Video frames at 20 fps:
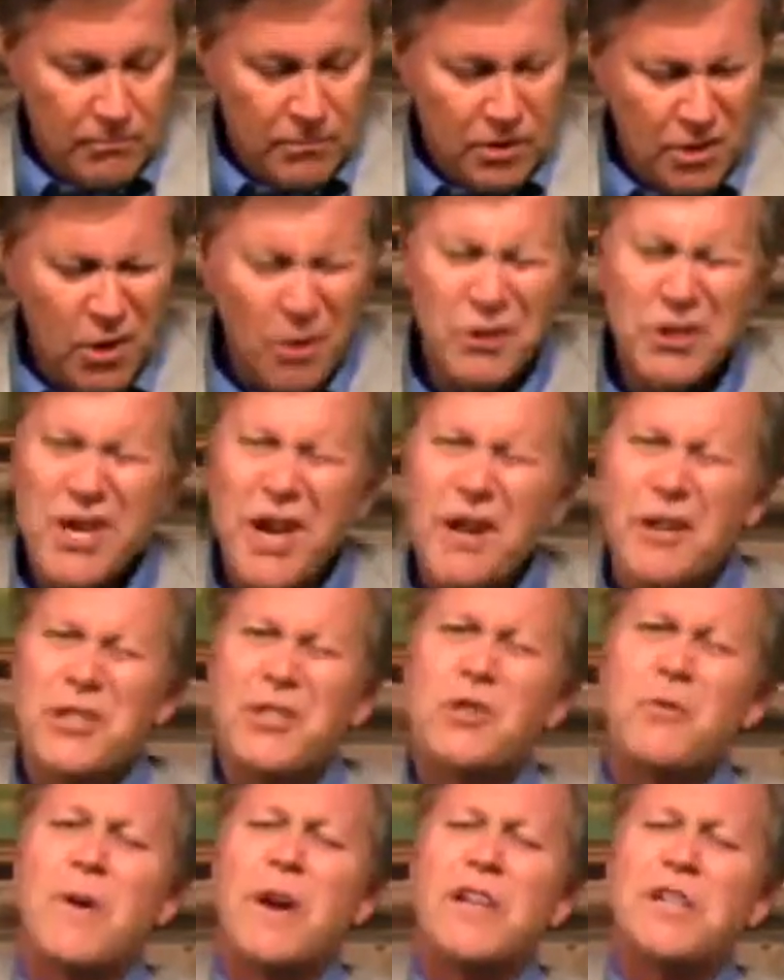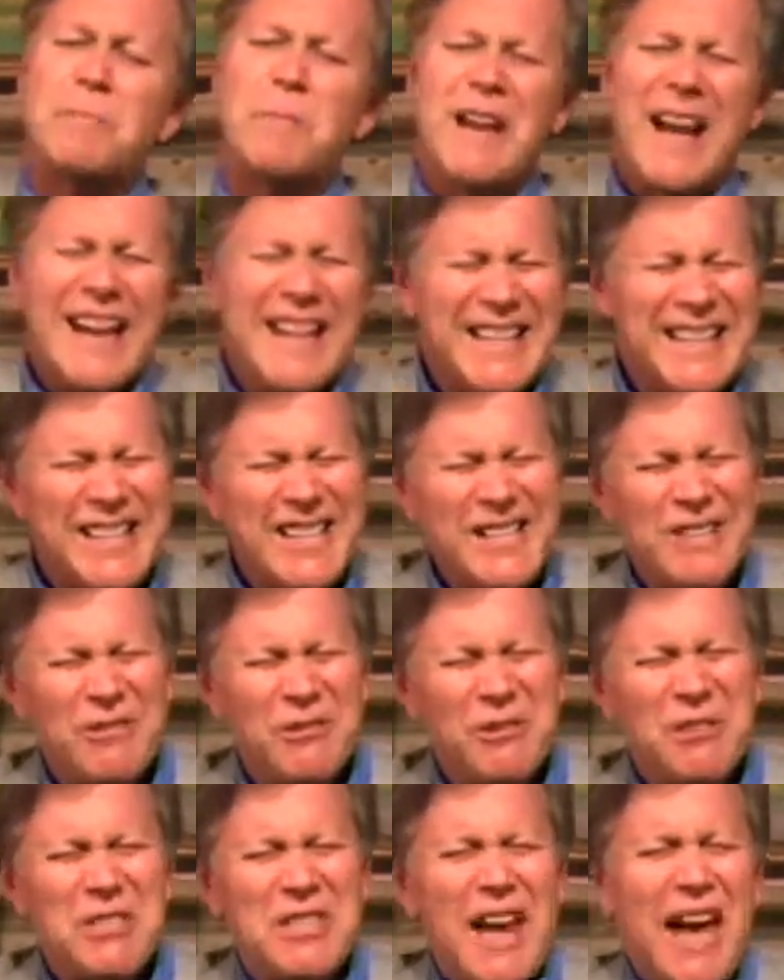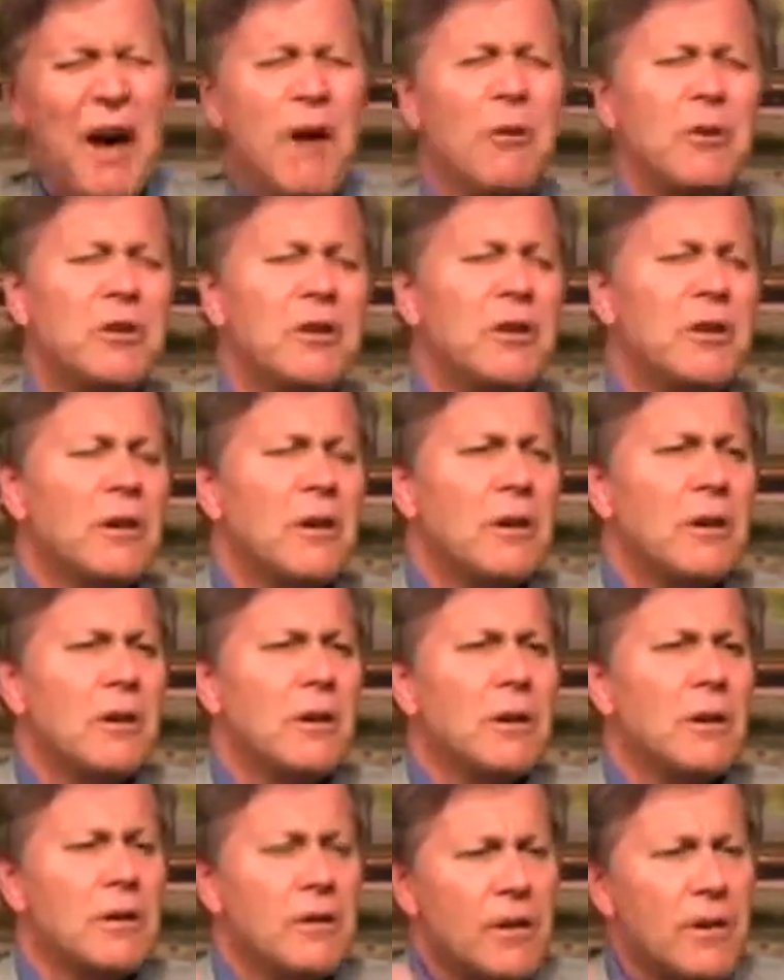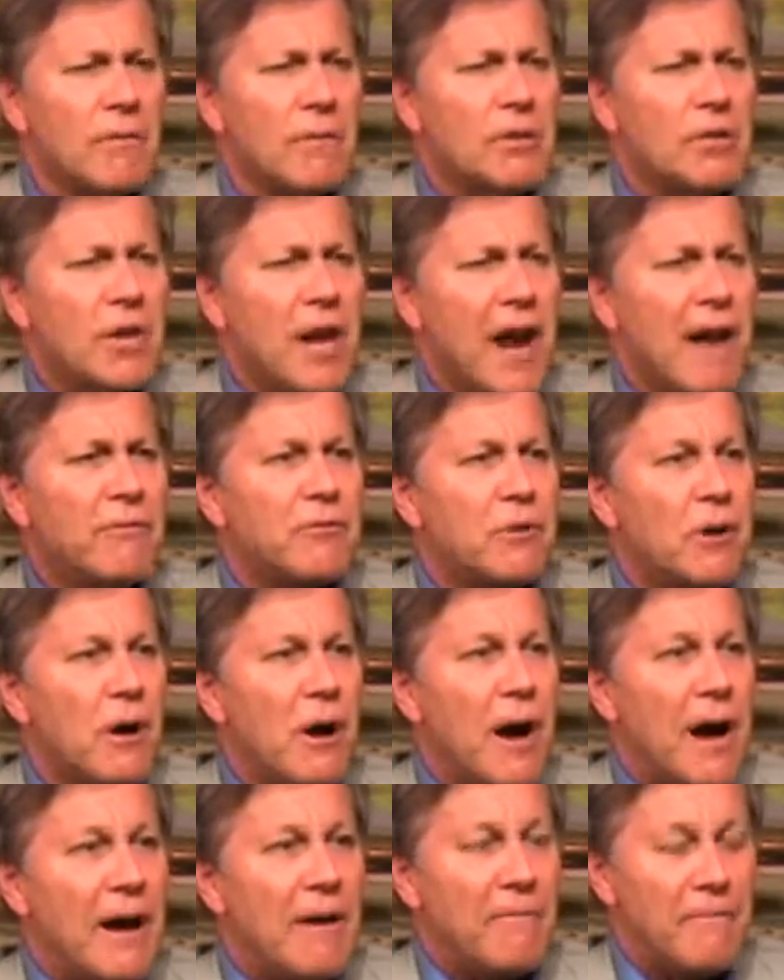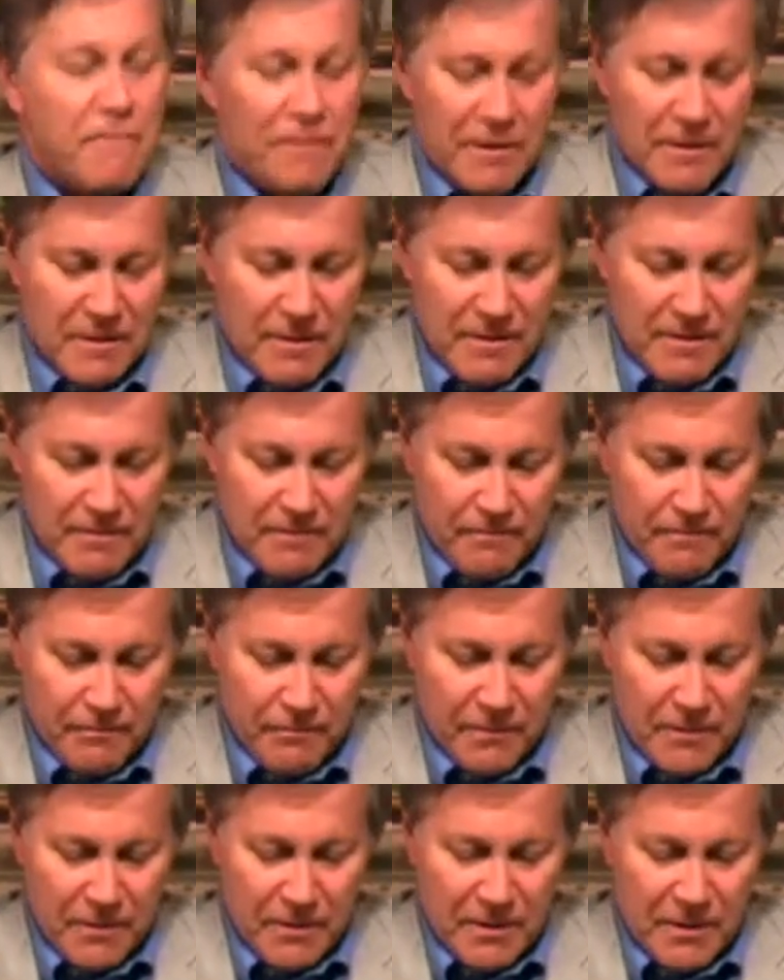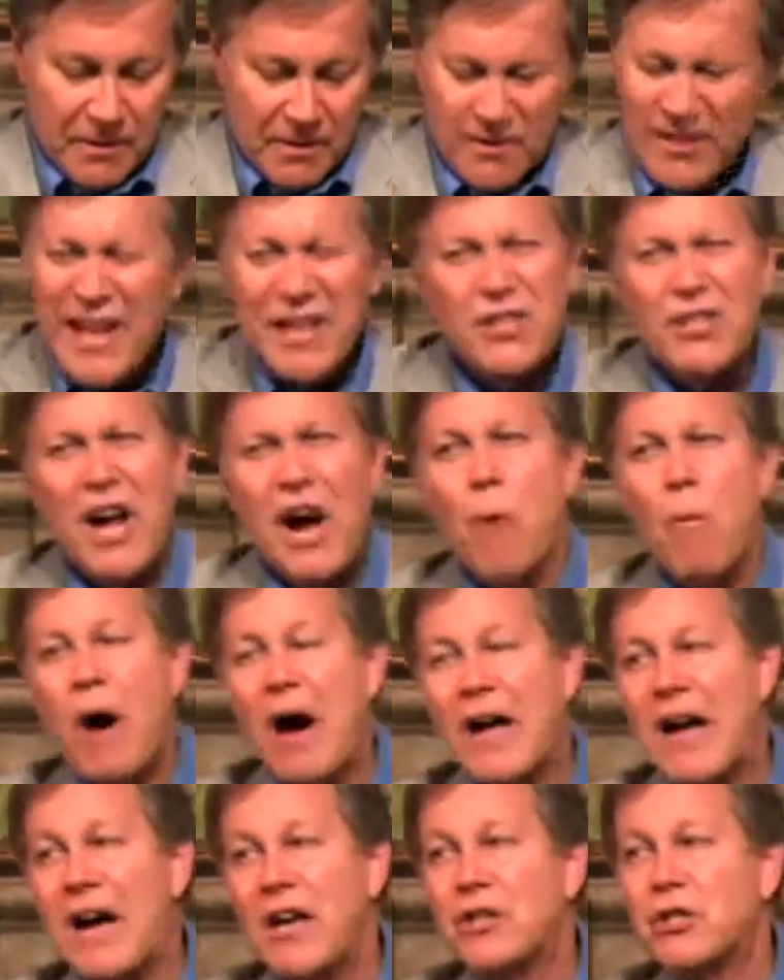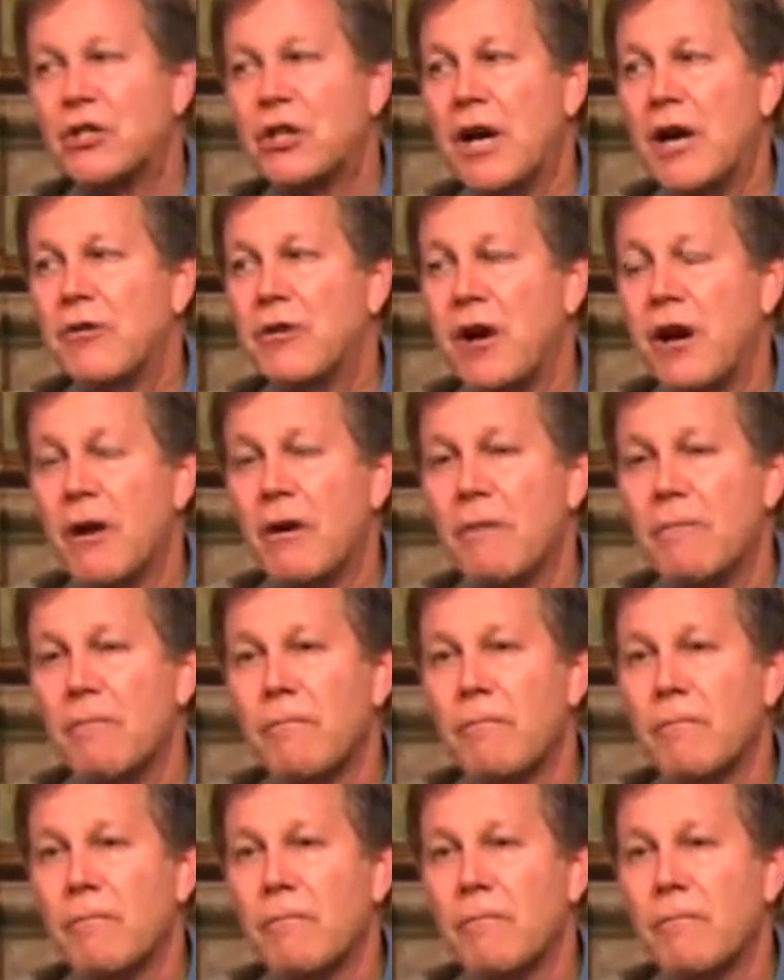Don't tell His Grace, but I still doubt there is an afterlife. That's not why I stay there.